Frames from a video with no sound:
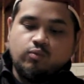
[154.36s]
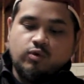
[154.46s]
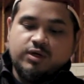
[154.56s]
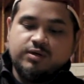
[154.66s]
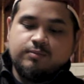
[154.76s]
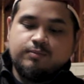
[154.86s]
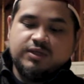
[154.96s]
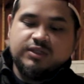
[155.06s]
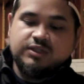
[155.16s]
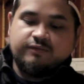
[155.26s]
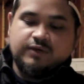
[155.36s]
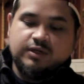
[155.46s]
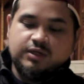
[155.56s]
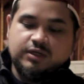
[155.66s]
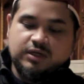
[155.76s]
one piece of
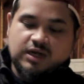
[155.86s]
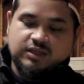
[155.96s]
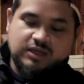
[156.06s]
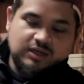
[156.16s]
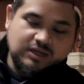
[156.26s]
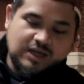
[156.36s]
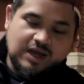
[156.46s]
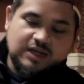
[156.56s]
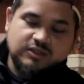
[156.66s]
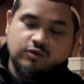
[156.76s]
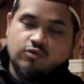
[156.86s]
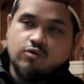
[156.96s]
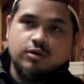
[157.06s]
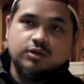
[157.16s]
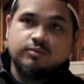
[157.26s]
I think glass or
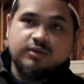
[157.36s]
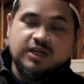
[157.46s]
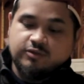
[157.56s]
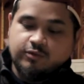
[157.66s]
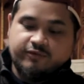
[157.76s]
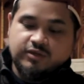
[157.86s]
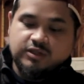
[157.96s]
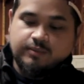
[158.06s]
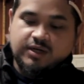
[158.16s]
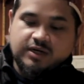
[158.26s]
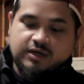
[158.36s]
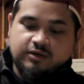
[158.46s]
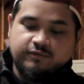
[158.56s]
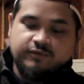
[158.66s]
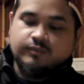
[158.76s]
quartz or plastic, whatever these are made out
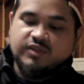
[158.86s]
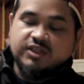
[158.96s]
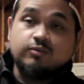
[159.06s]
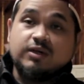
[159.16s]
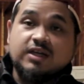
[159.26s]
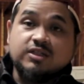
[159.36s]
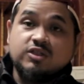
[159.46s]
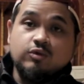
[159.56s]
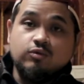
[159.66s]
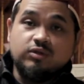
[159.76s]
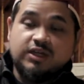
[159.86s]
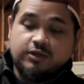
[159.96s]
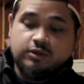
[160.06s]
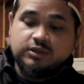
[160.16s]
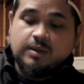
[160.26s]
of. This one has two
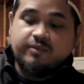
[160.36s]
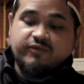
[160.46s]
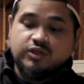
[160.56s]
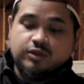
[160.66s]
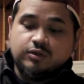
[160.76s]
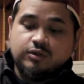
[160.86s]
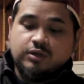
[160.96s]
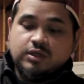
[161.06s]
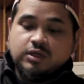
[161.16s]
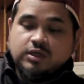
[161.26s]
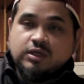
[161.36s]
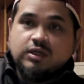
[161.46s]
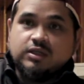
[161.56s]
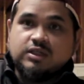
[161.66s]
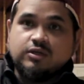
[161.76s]
layered on top of each other.
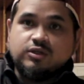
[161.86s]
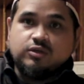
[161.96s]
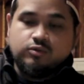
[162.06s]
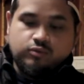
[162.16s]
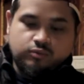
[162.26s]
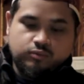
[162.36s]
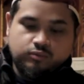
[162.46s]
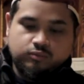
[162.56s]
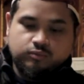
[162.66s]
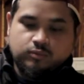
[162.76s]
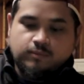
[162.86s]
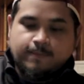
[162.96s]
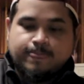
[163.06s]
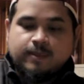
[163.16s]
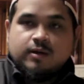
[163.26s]
It tells you
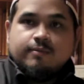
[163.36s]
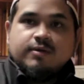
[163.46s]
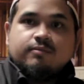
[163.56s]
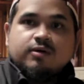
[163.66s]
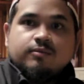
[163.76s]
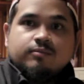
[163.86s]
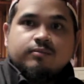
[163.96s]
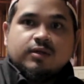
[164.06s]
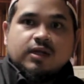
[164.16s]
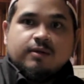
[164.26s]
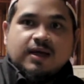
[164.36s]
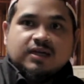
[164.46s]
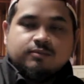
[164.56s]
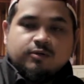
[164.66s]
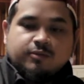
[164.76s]
a minimum and a
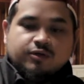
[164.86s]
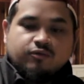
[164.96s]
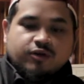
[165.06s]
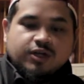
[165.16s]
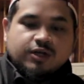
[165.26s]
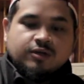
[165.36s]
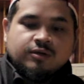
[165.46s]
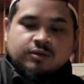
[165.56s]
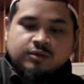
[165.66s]
maximum on the ring.